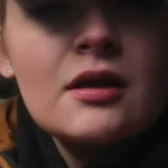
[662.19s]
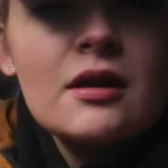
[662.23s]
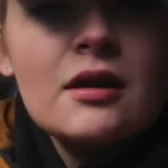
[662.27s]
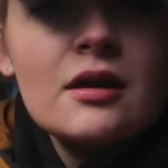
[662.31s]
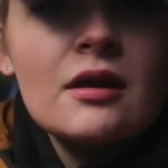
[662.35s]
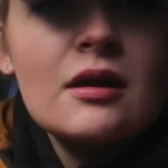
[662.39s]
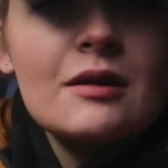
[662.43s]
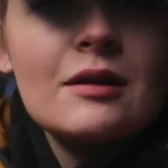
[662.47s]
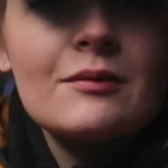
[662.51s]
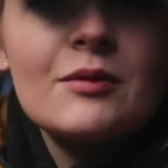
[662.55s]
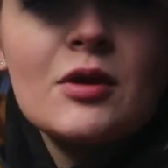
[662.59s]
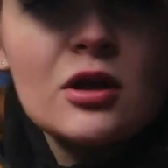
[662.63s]

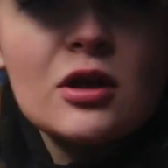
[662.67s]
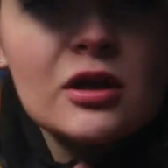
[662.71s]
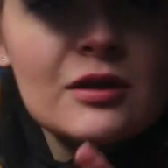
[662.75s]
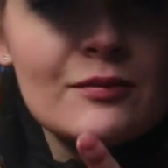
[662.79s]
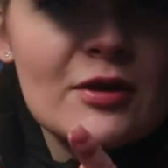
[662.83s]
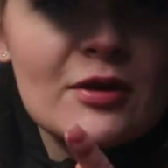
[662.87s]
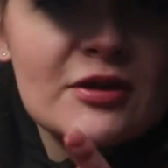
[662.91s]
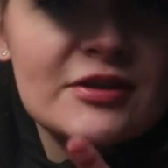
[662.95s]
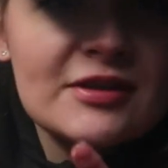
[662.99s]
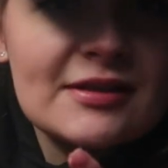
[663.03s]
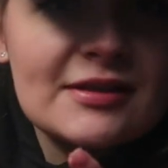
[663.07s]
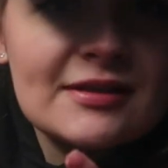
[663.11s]
Early
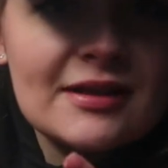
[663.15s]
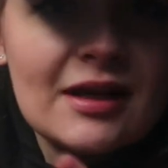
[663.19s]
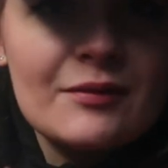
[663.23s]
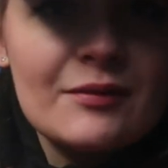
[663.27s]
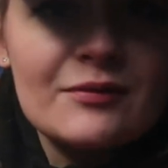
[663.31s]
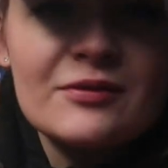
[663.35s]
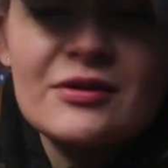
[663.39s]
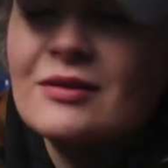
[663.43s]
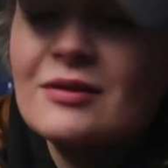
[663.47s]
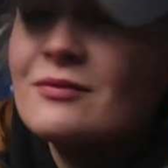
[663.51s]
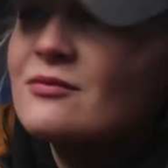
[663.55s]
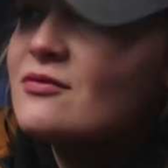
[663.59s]
bird
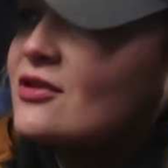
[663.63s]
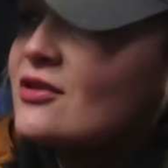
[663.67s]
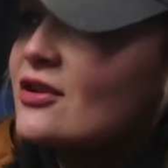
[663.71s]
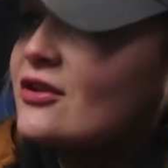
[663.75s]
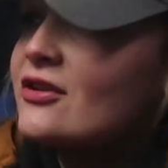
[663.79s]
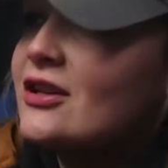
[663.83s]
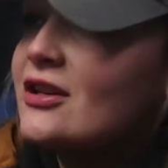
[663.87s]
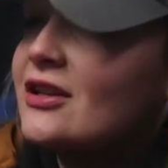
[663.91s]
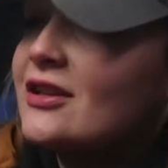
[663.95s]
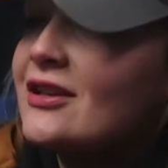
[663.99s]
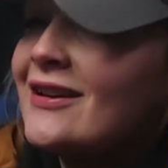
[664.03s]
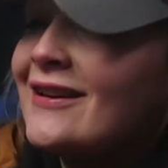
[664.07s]
discount. No, I'm
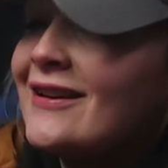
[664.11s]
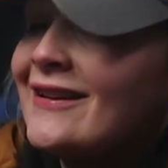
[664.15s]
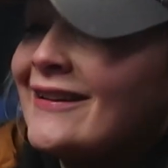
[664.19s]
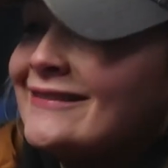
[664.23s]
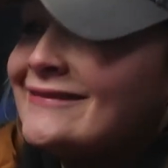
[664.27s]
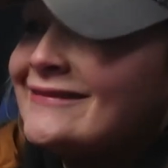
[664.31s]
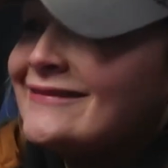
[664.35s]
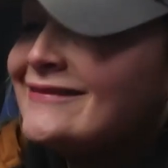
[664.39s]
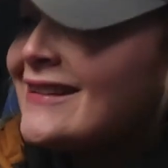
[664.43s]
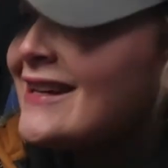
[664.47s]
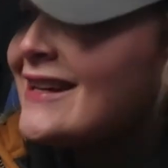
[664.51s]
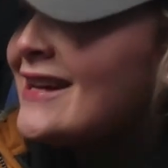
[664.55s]
joking.
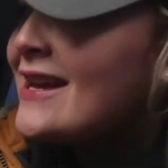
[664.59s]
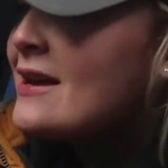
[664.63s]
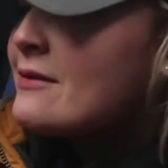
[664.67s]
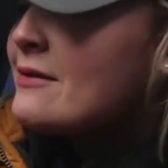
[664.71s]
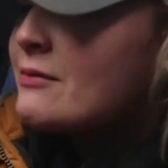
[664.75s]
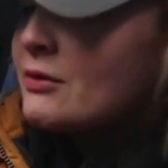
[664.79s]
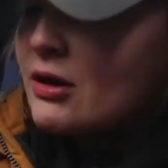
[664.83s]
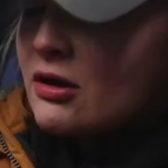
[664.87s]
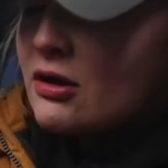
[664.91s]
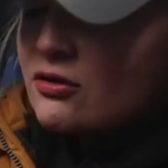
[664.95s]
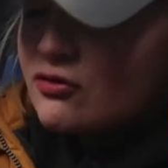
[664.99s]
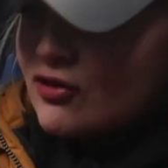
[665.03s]

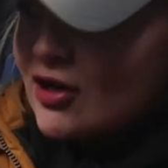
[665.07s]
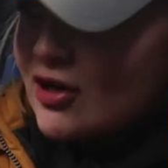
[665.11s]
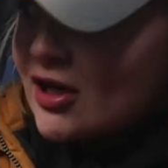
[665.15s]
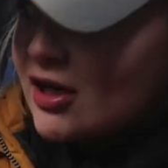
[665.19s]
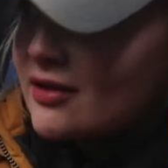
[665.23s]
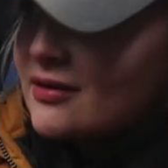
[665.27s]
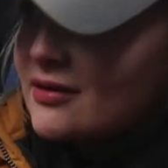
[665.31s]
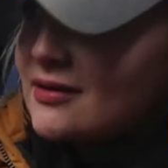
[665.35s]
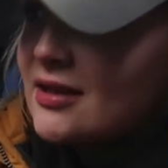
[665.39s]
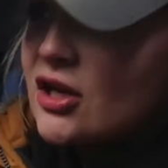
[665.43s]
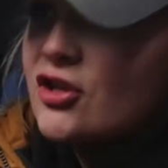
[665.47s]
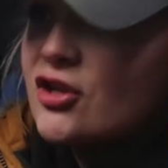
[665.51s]
But no, it was a
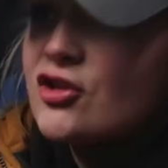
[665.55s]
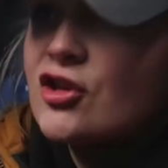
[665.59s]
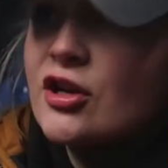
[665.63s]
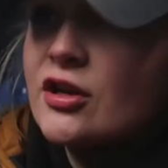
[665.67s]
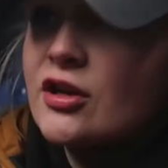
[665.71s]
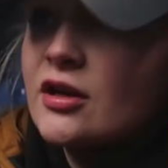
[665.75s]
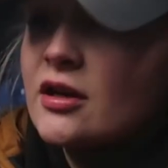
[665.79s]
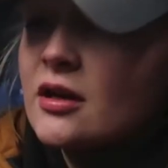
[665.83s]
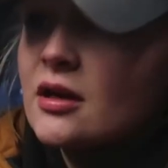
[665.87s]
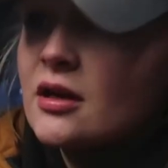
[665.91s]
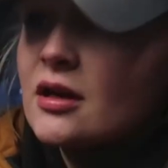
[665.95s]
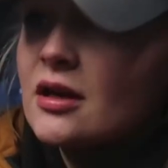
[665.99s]
really good
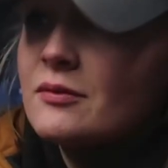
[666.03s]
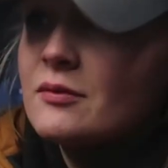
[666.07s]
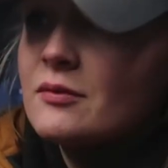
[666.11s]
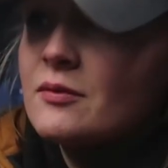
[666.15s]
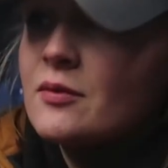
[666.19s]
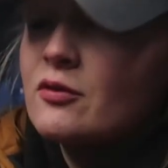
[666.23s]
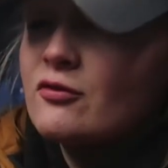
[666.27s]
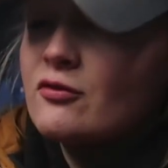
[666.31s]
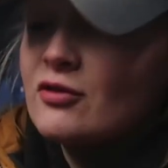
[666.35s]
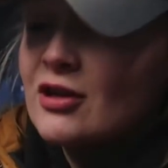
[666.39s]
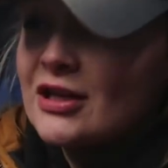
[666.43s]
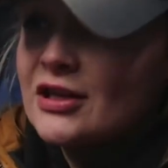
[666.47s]
session.
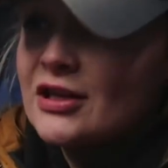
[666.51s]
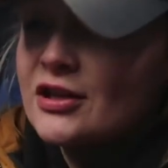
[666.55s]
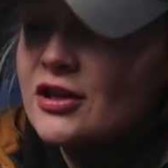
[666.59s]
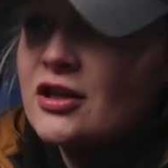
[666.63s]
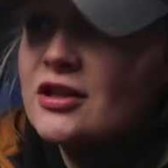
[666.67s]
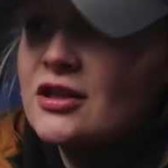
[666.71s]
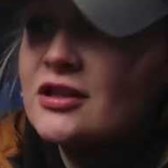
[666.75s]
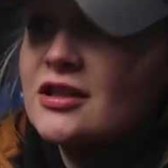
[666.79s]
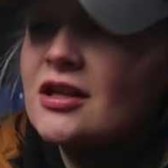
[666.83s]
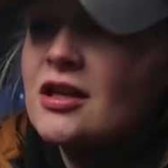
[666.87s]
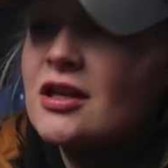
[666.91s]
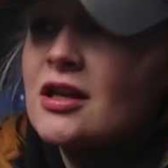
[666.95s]
Really
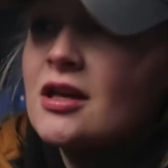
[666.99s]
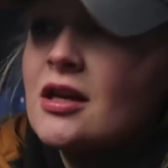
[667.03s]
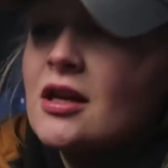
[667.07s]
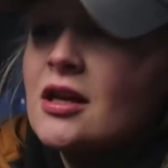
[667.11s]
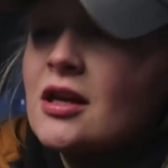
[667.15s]
good.